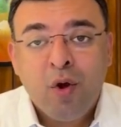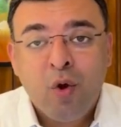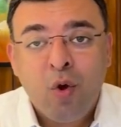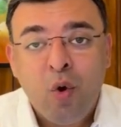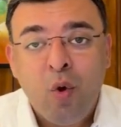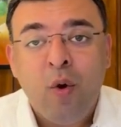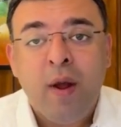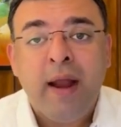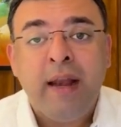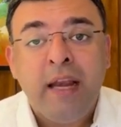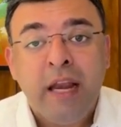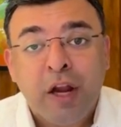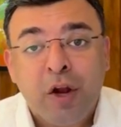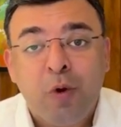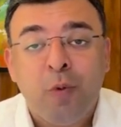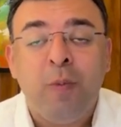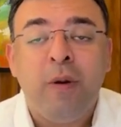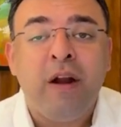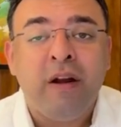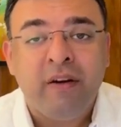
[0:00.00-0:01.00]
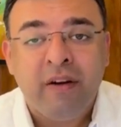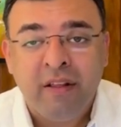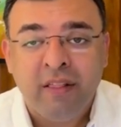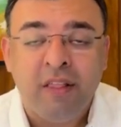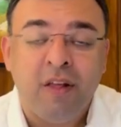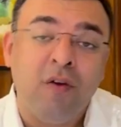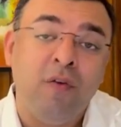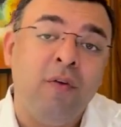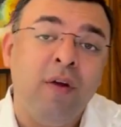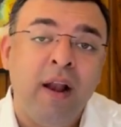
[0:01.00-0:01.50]
go and accumulate
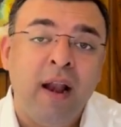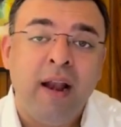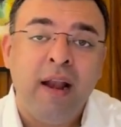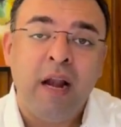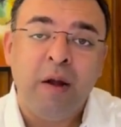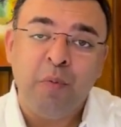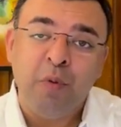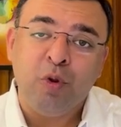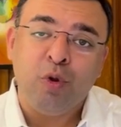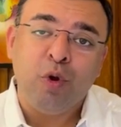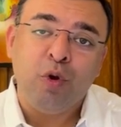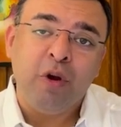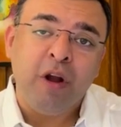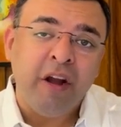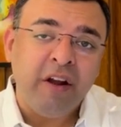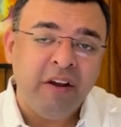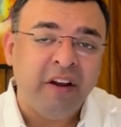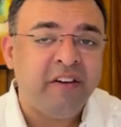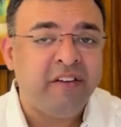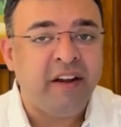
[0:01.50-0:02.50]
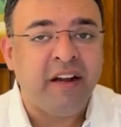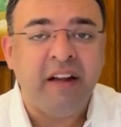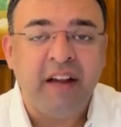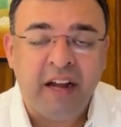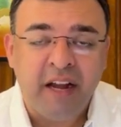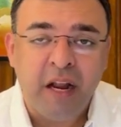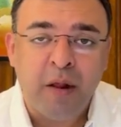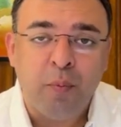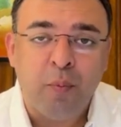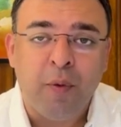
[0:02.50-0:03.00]
reserve. Let me show you an interesting
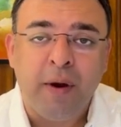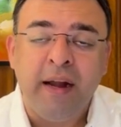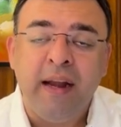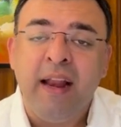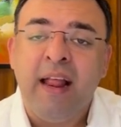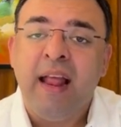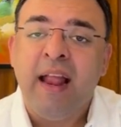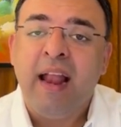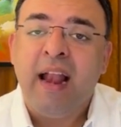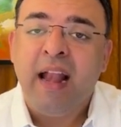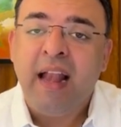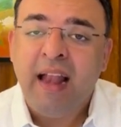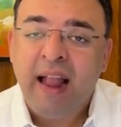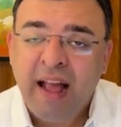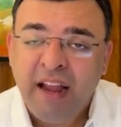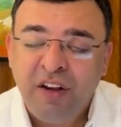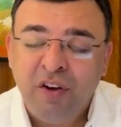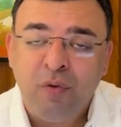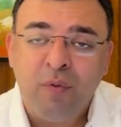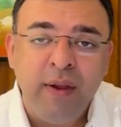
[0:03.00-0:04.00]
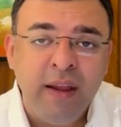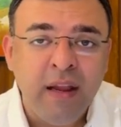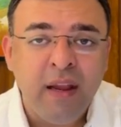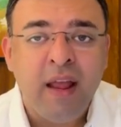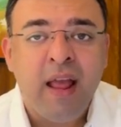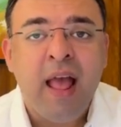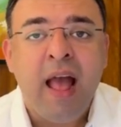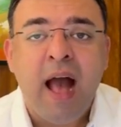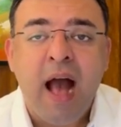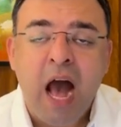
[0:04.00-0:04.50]
data point. Last week,
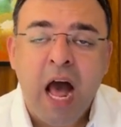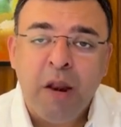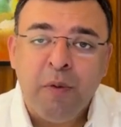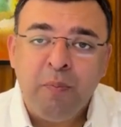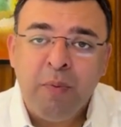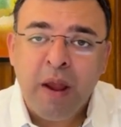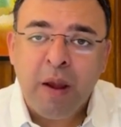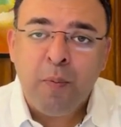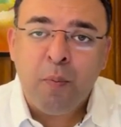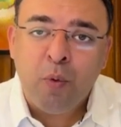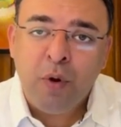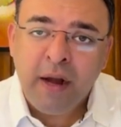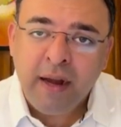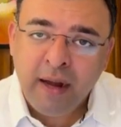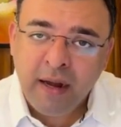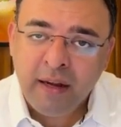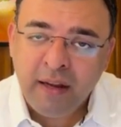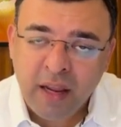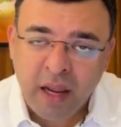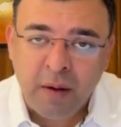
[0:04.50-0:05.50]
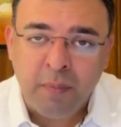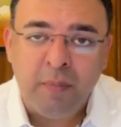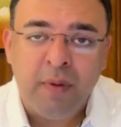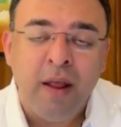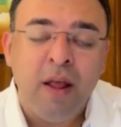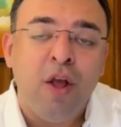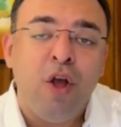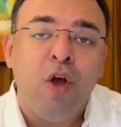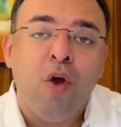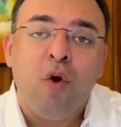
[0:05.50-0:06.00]
RBI bulletin came.
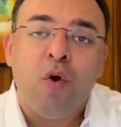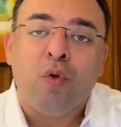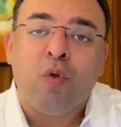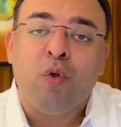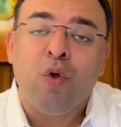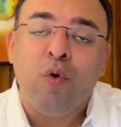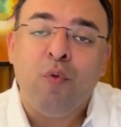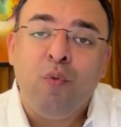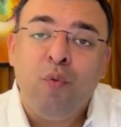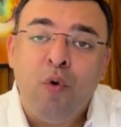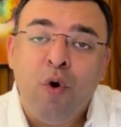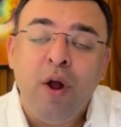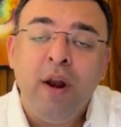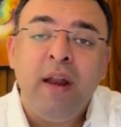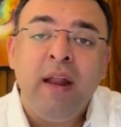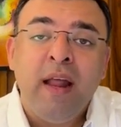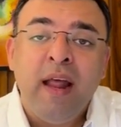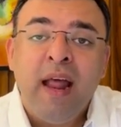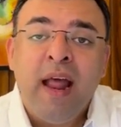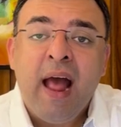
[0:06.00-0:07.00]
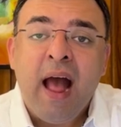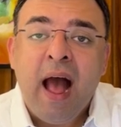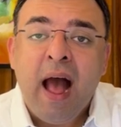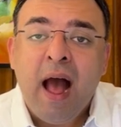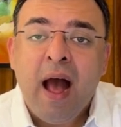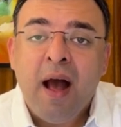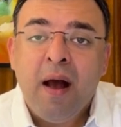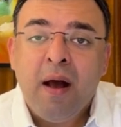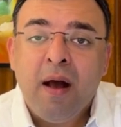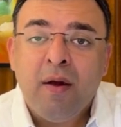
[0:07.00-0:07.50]
So for
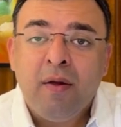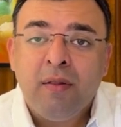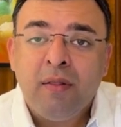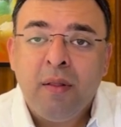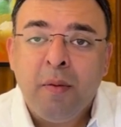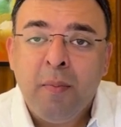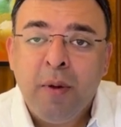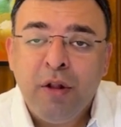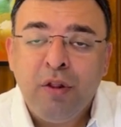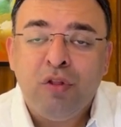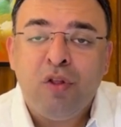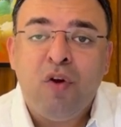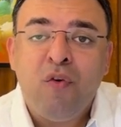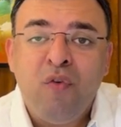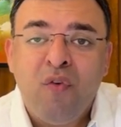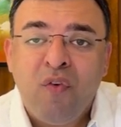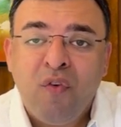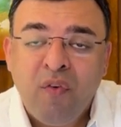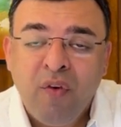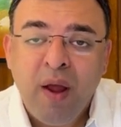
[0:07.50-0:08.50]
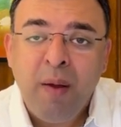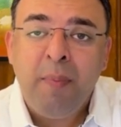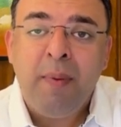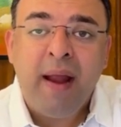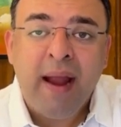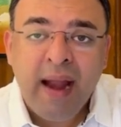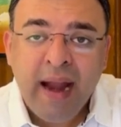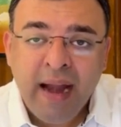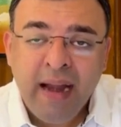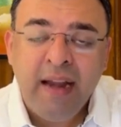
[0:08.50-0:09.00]
the month of Feb
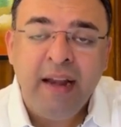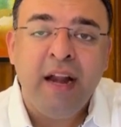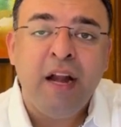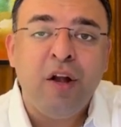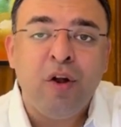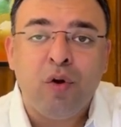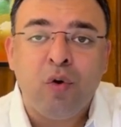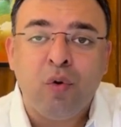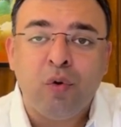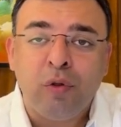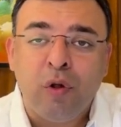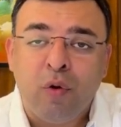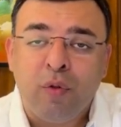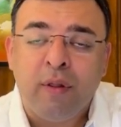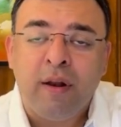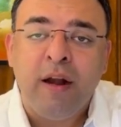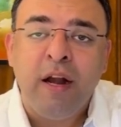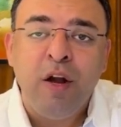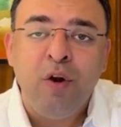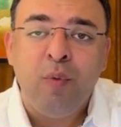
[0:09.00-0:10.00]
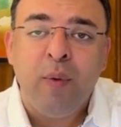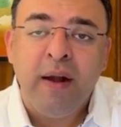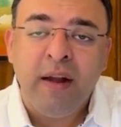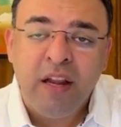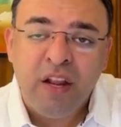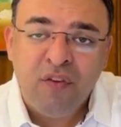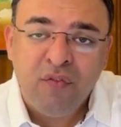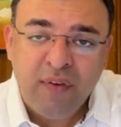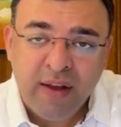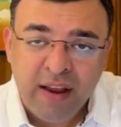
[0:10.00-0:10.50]
ended
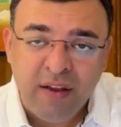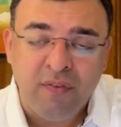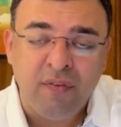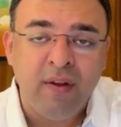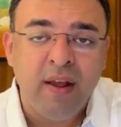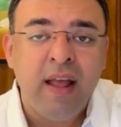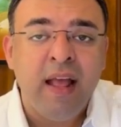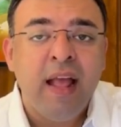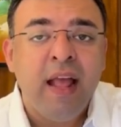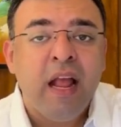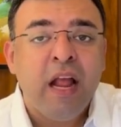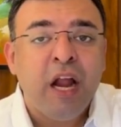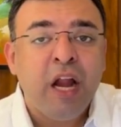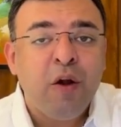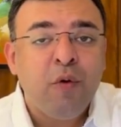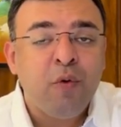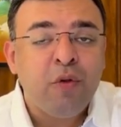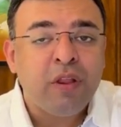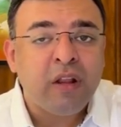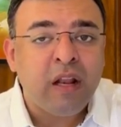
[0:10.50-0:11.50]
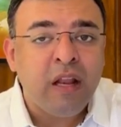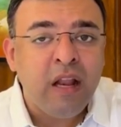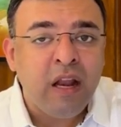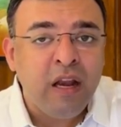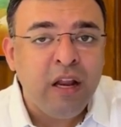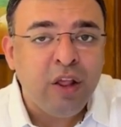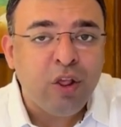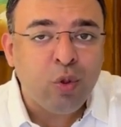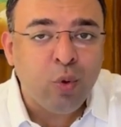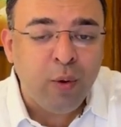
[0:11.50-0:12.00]
2025, it was
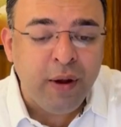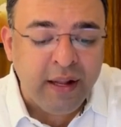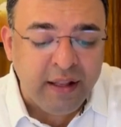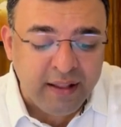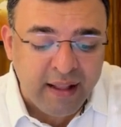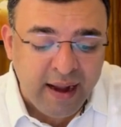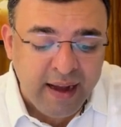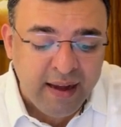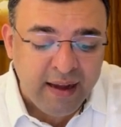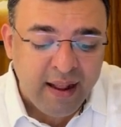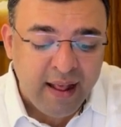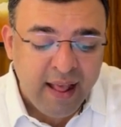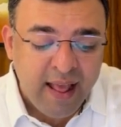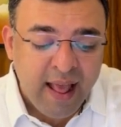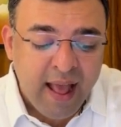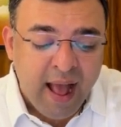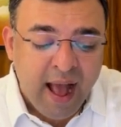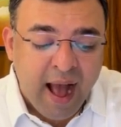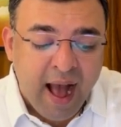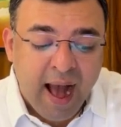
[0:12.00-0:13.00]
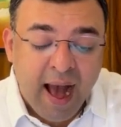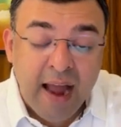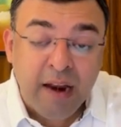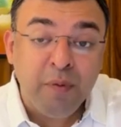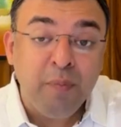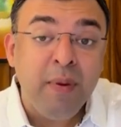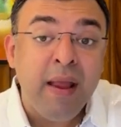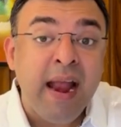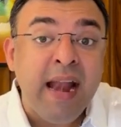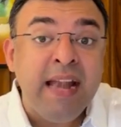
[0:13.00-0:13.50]
clearly showing that
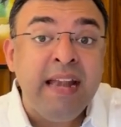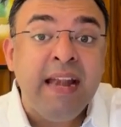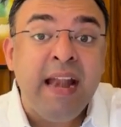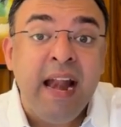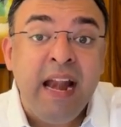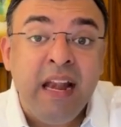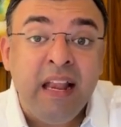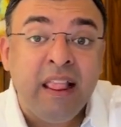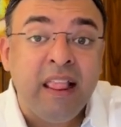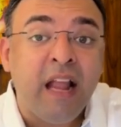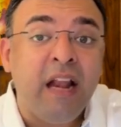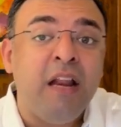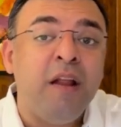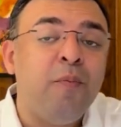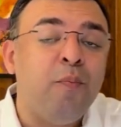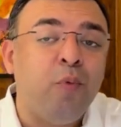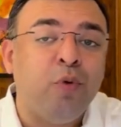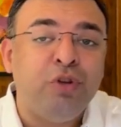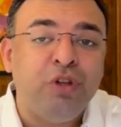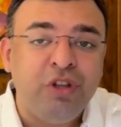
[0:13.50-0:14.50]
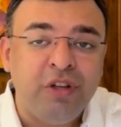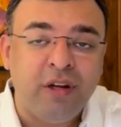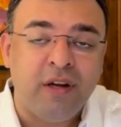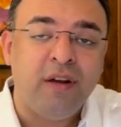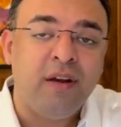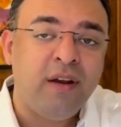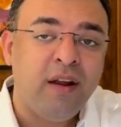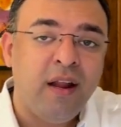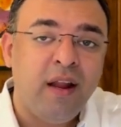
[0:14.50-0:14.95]
RBI net selling position